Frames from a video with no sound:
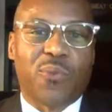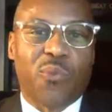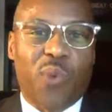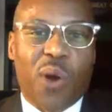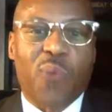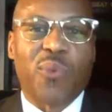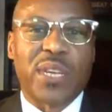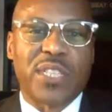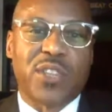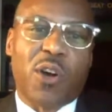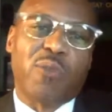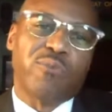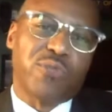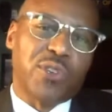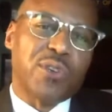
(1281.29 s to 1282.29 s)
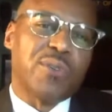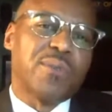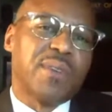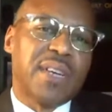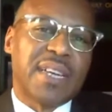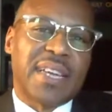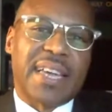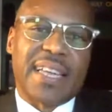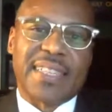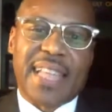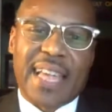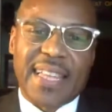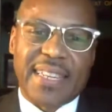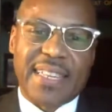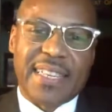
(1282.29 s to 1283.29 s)
what we don't do, and
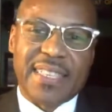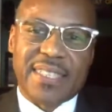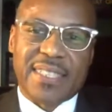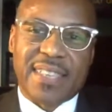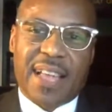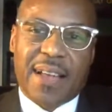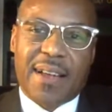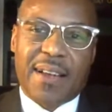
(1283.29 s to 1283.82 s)
that is